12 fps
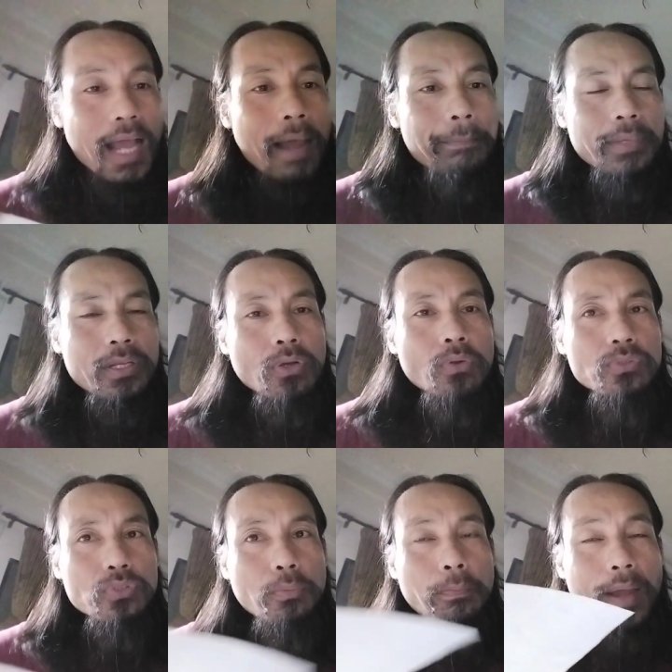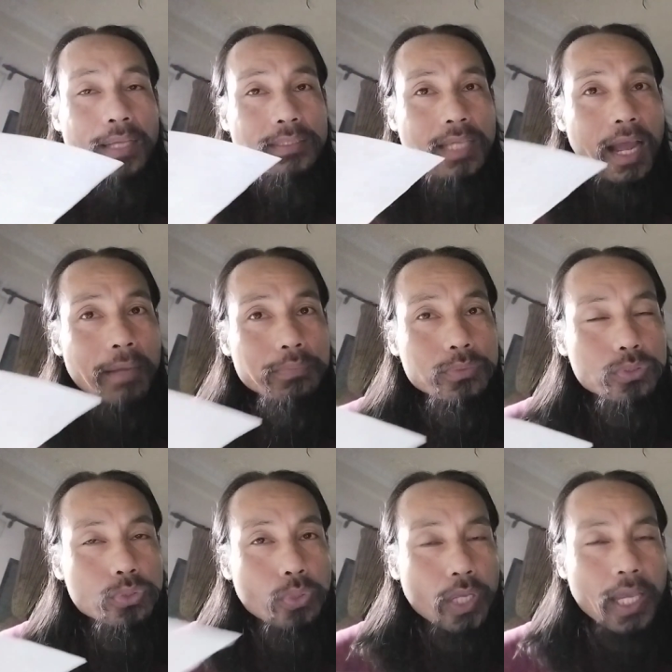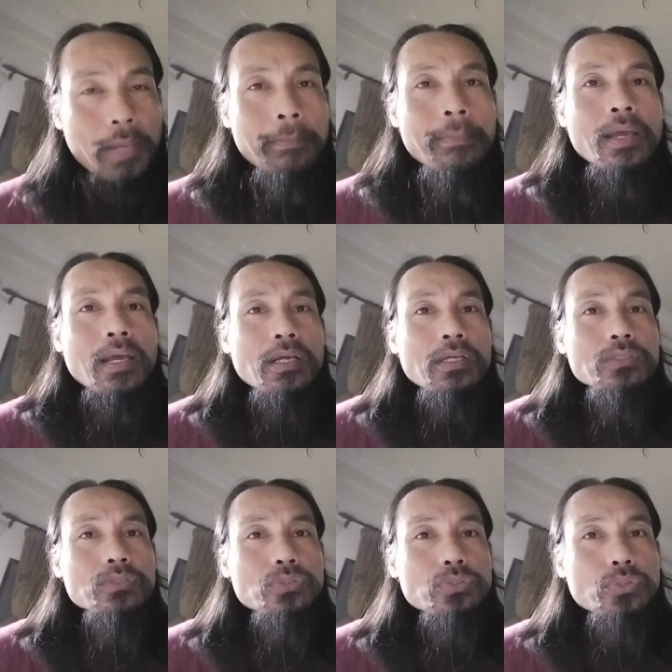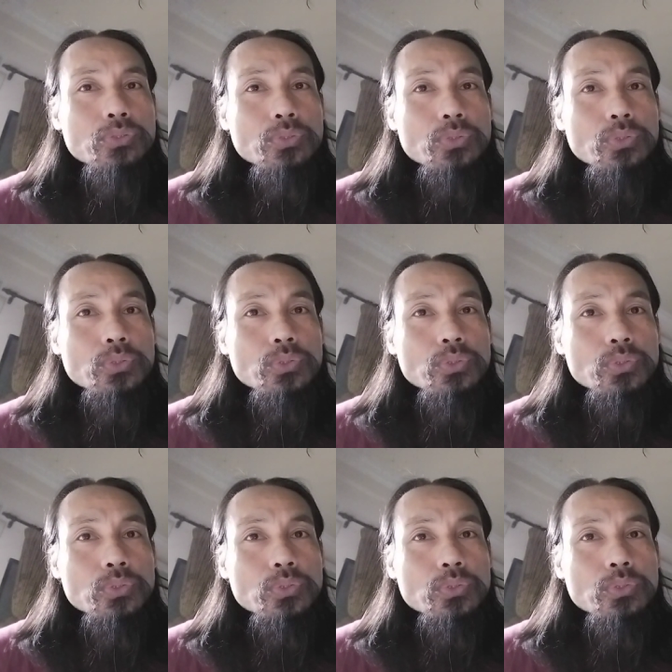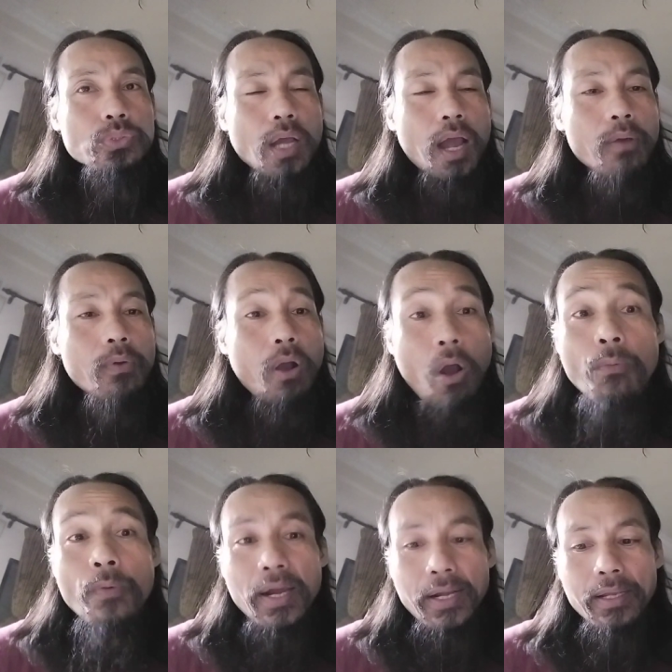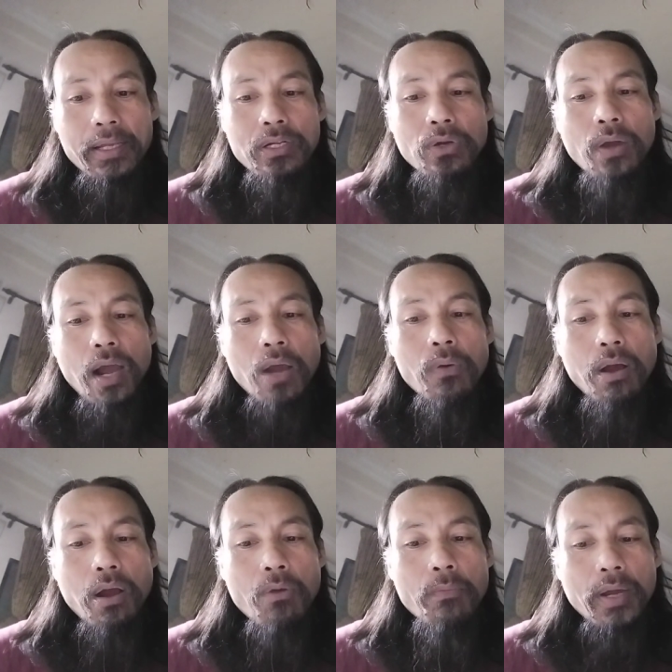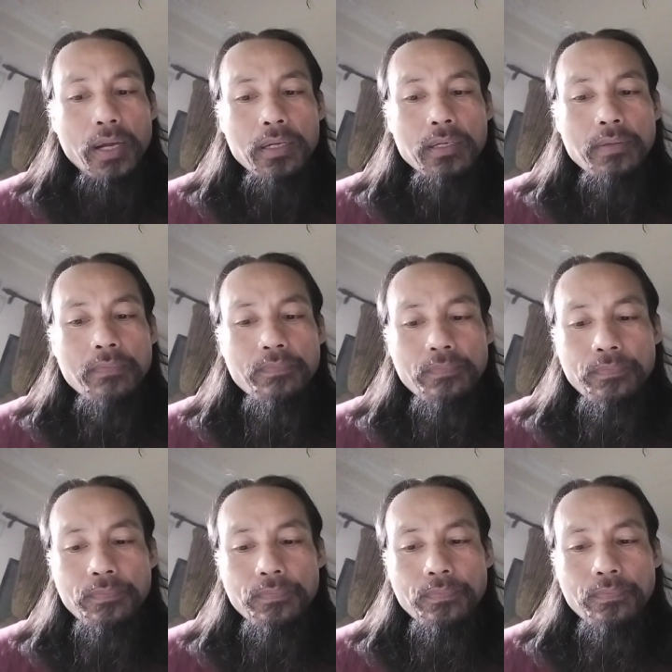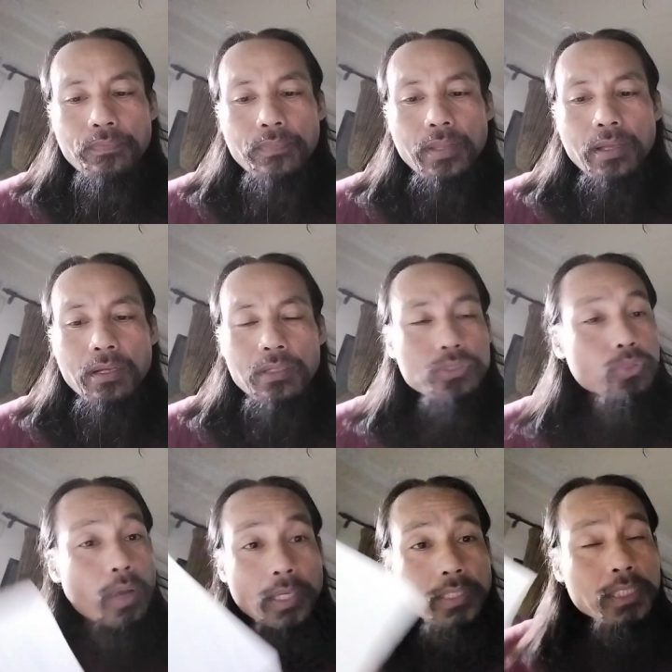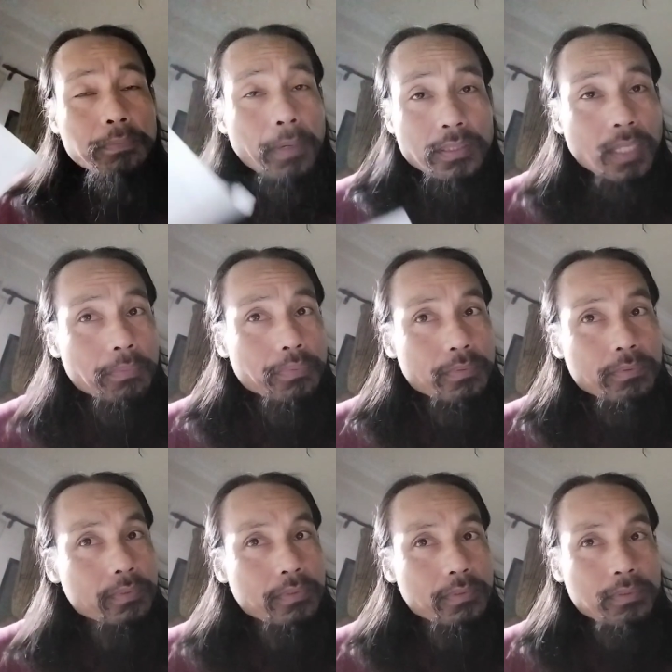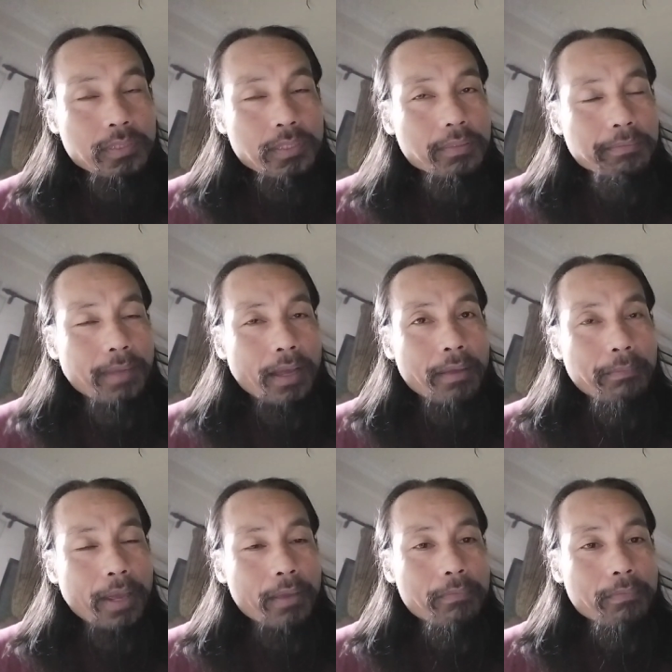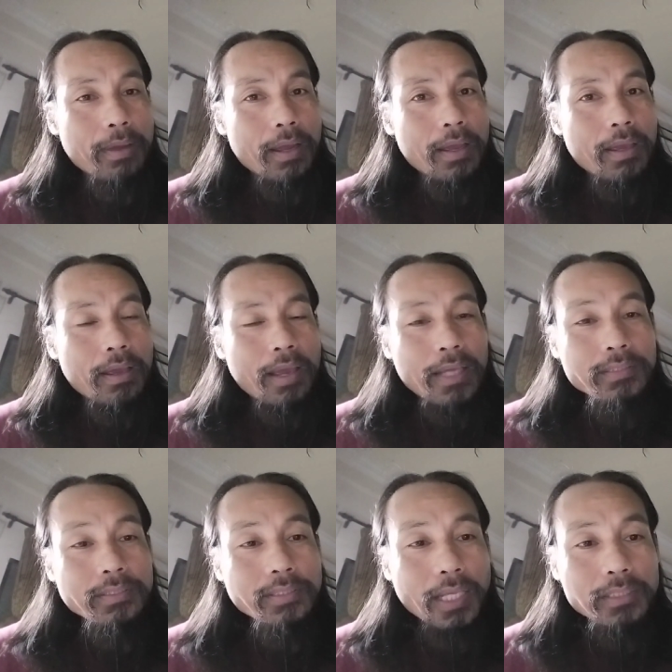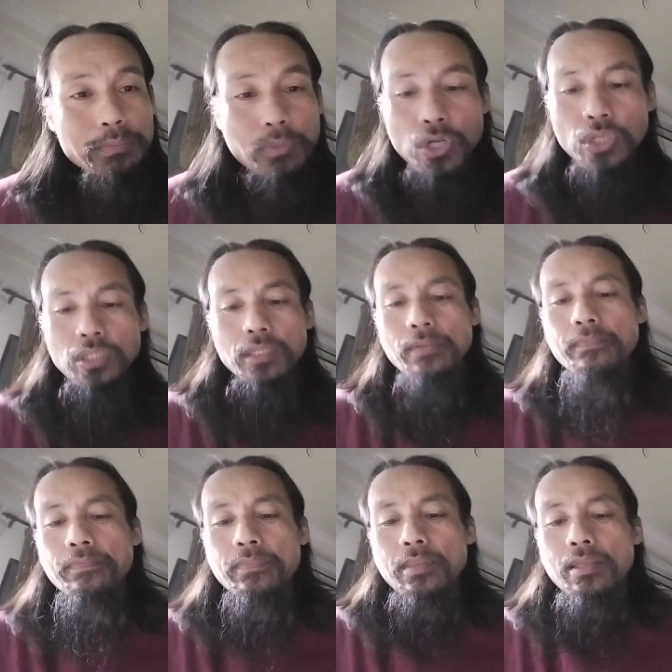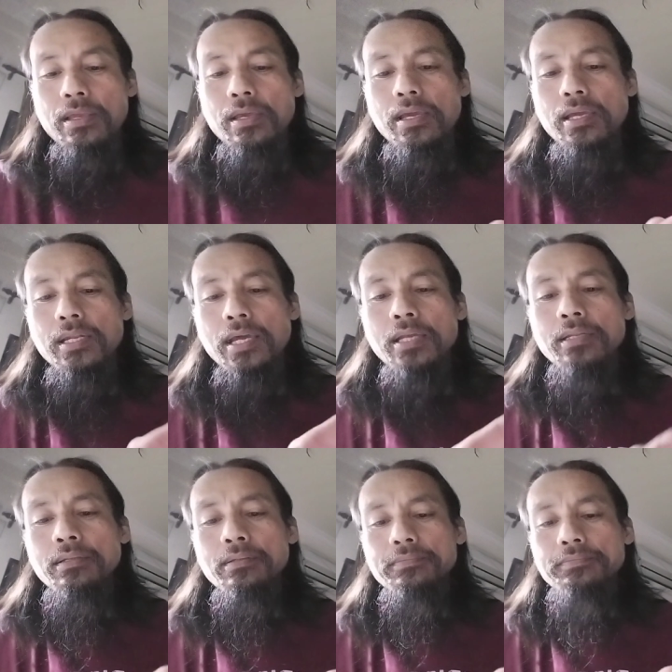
up, to him, to our homework, our homework. So I just pass up my exercise book, and then